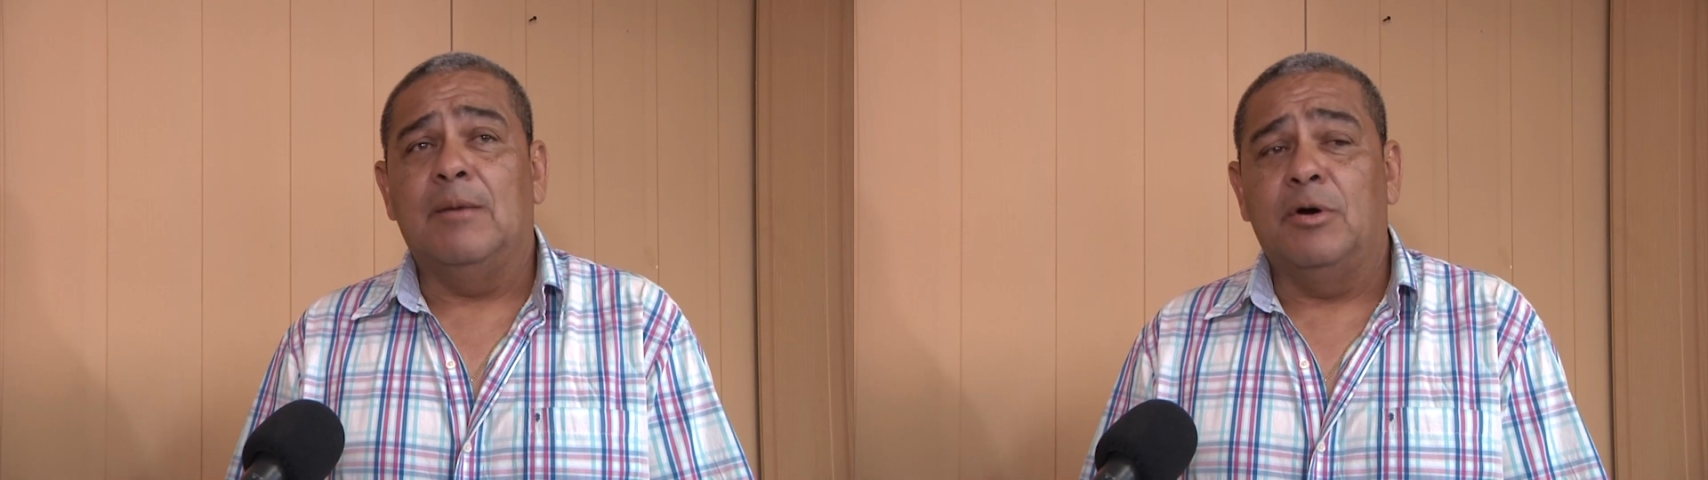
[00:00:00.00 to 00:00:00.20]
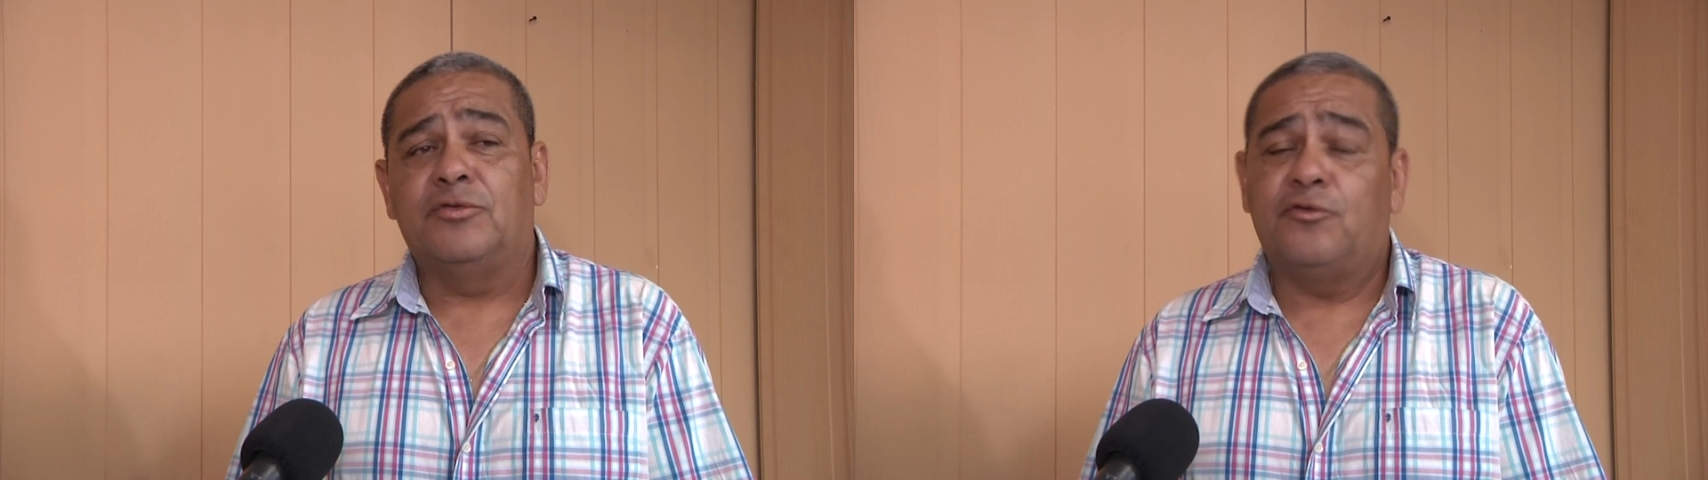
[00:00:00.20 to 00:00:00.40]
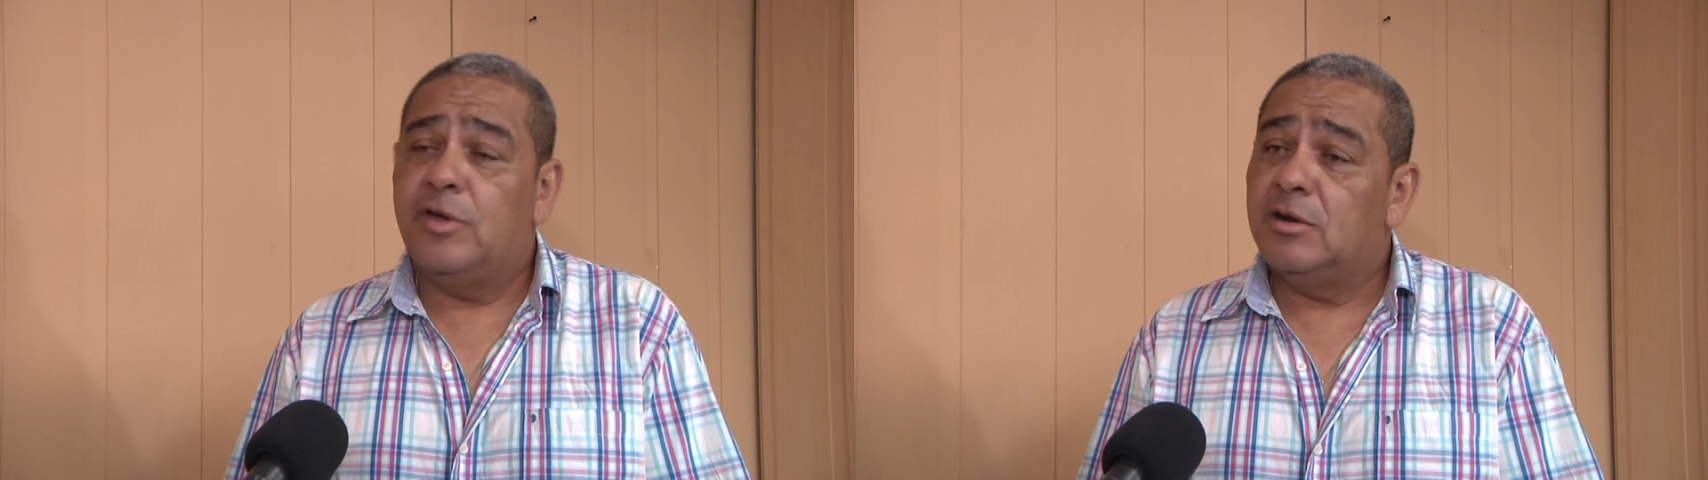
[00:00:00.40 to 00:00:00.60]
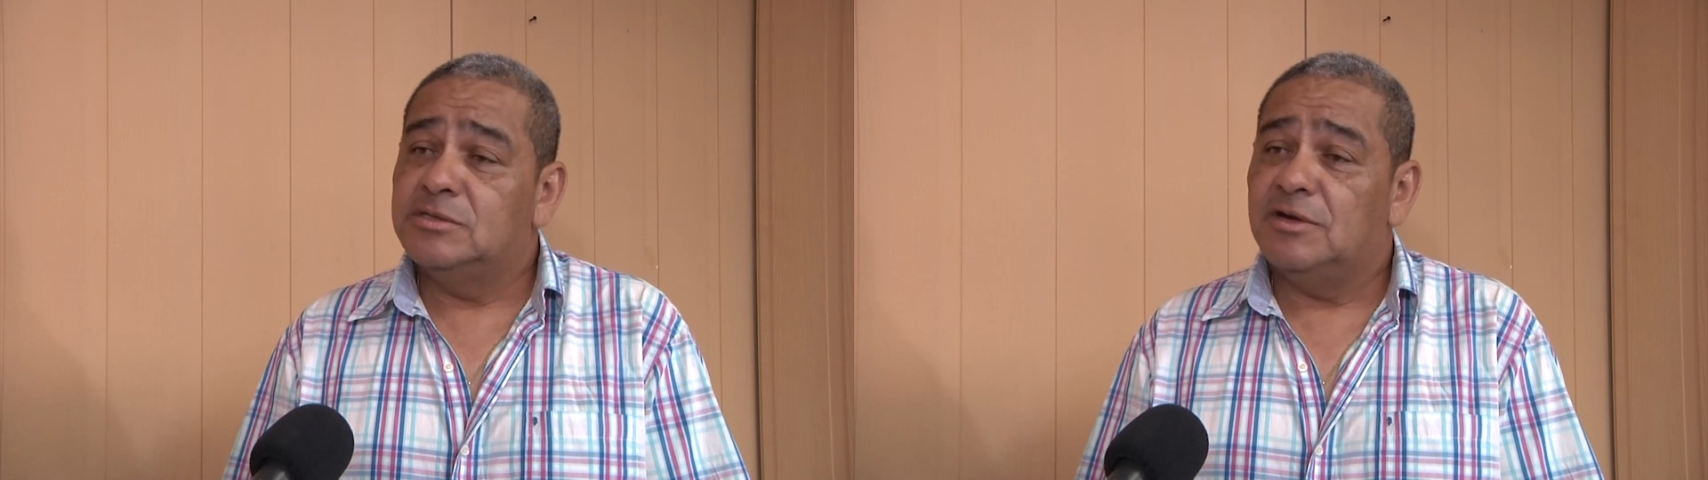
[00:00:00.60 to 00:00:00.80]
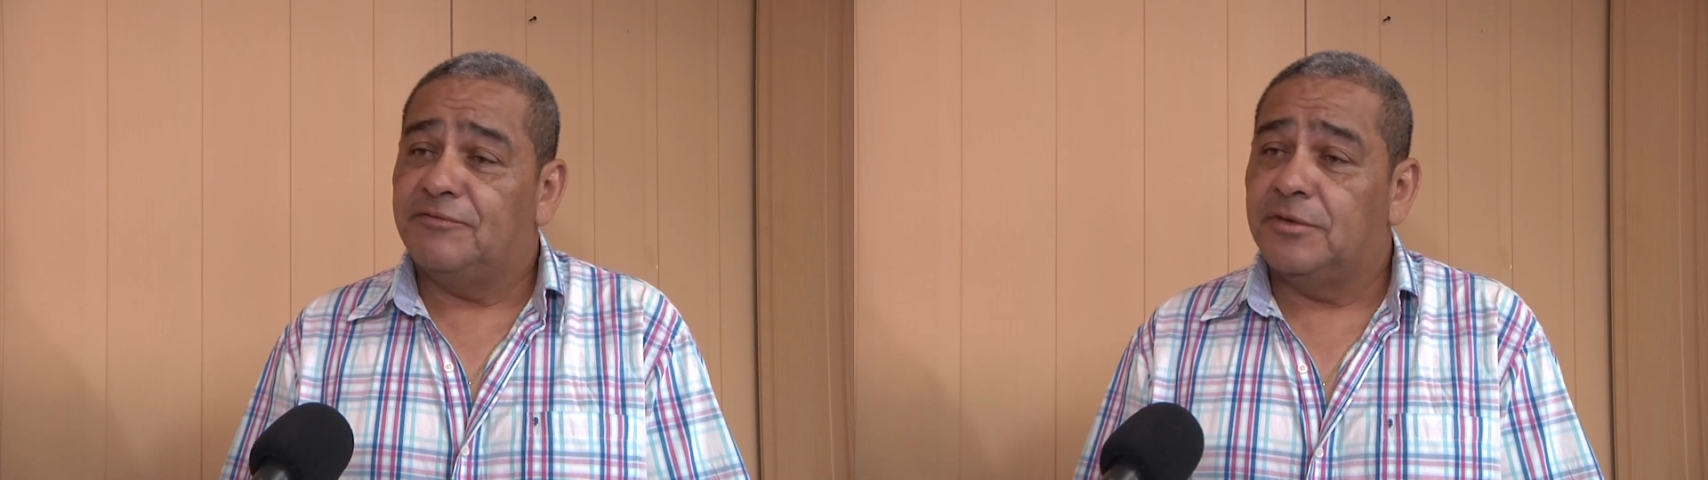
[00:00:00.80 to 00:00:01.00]
about three
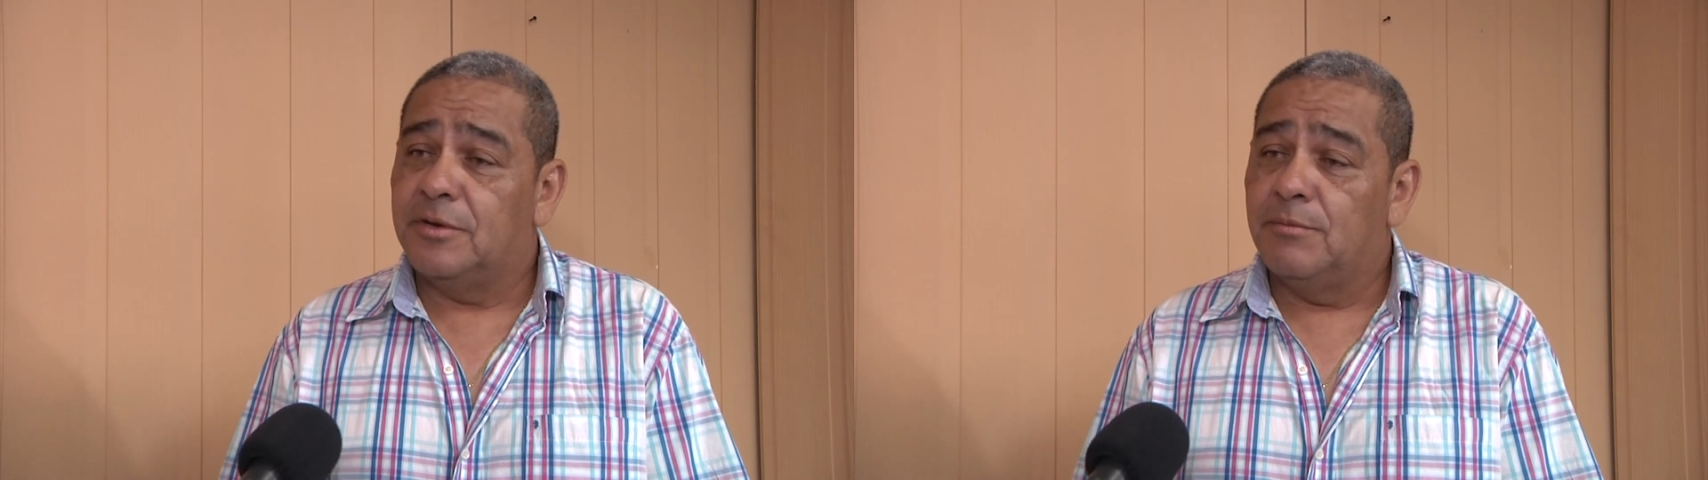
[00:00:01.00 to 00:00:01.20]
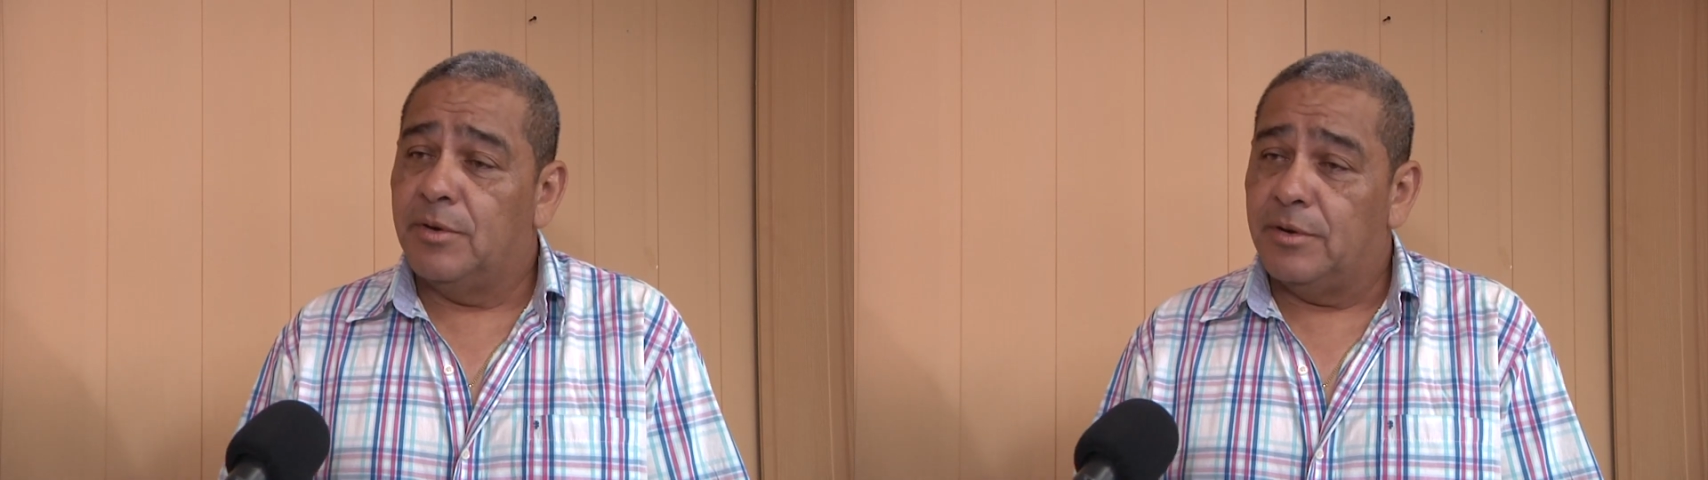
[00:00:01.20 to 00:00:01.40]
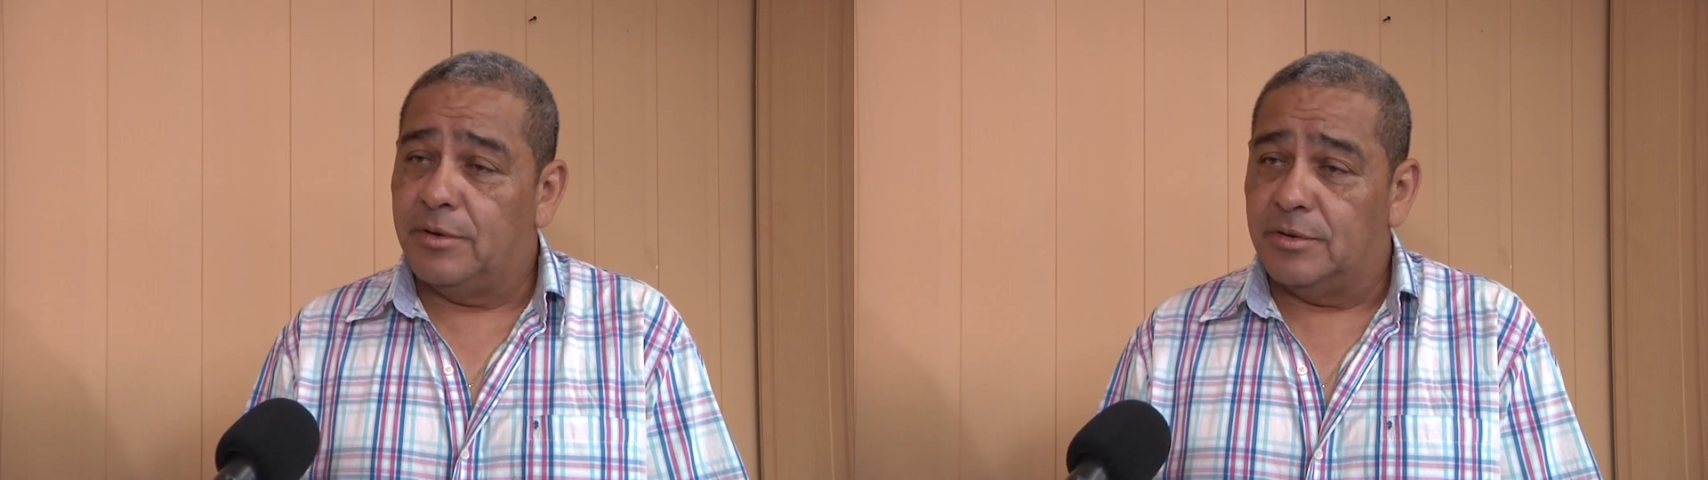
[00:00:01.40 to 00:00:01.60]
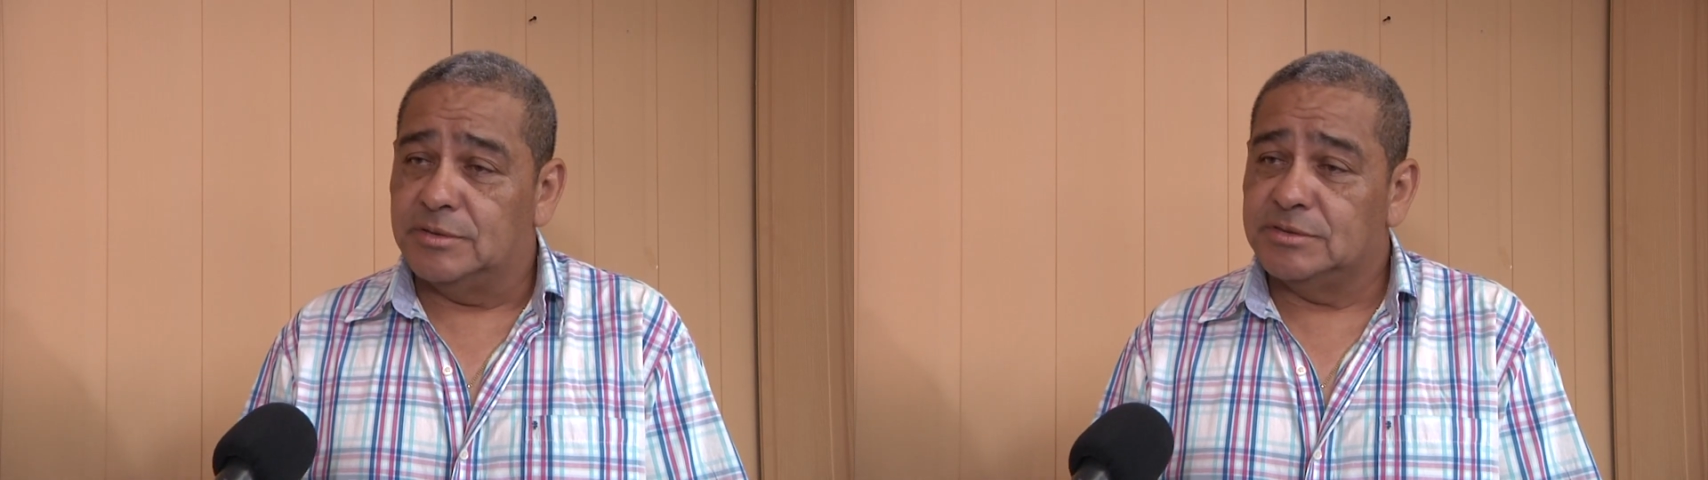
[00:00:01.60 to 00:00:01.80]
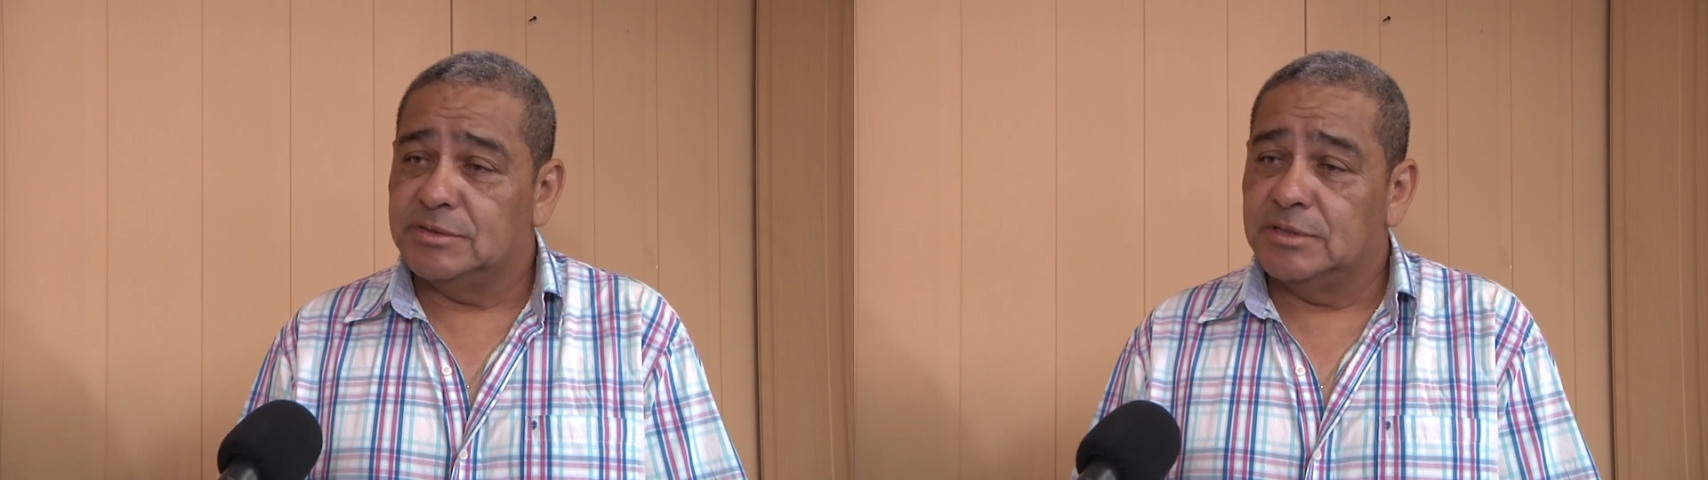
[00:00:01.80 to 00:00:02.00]
years after the
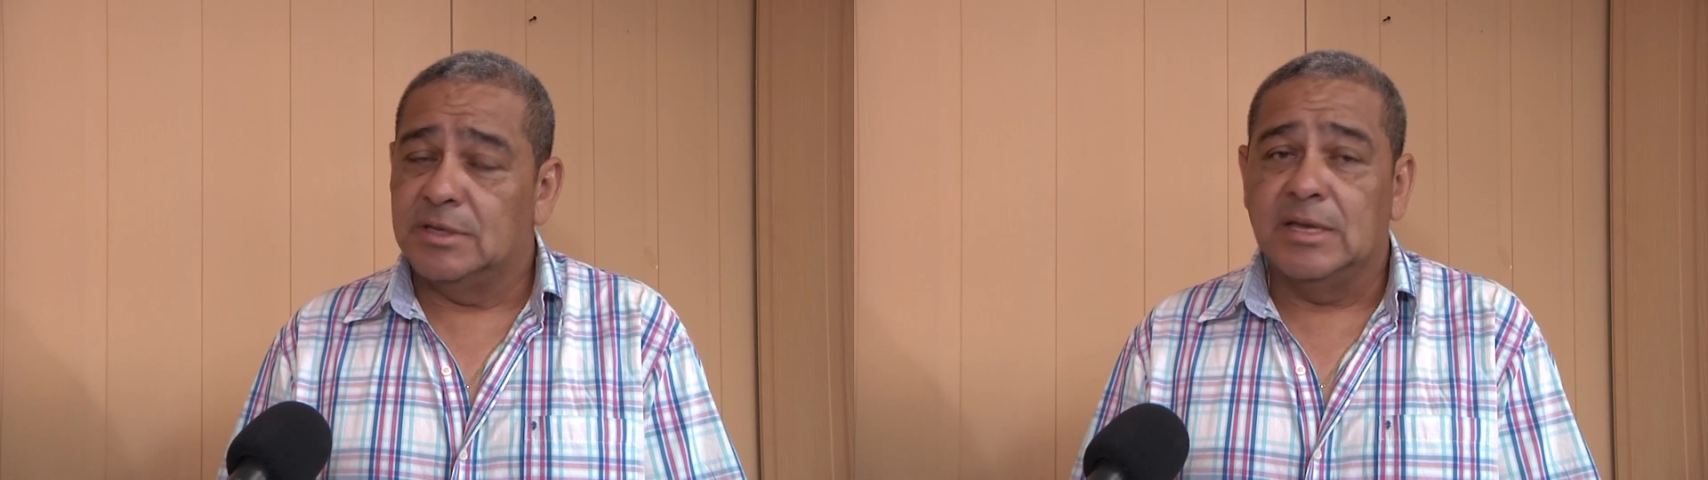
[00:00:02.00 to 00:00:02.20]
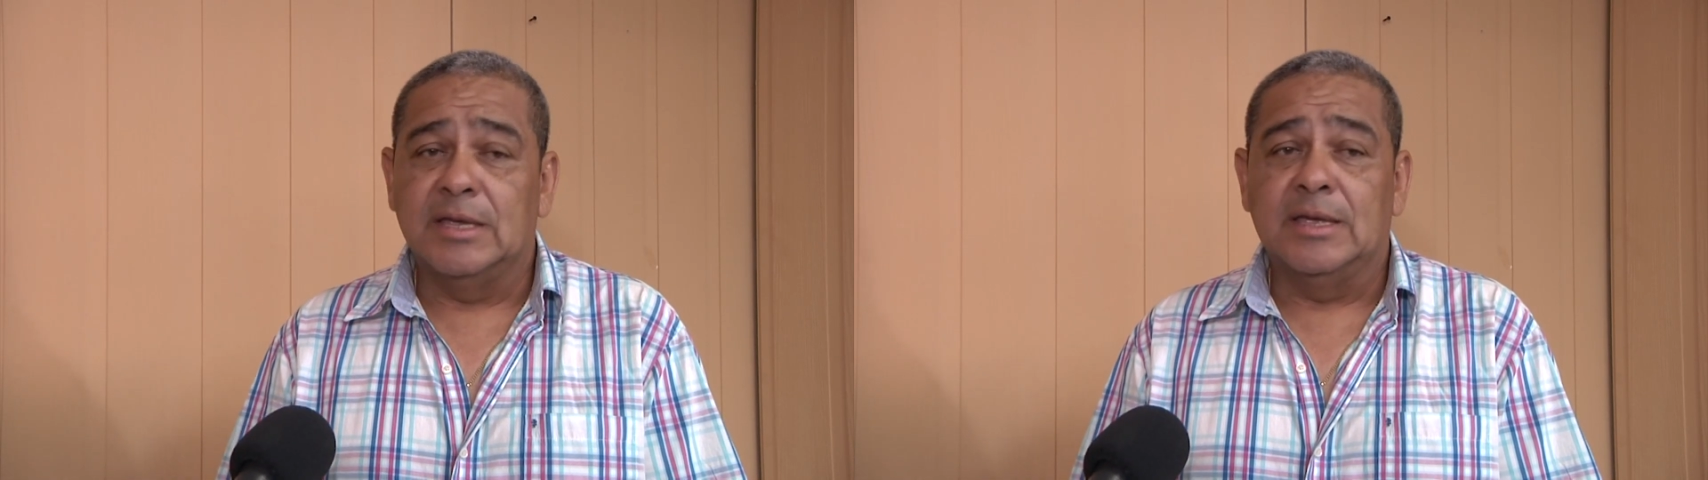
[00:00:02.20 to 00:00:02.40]
murders,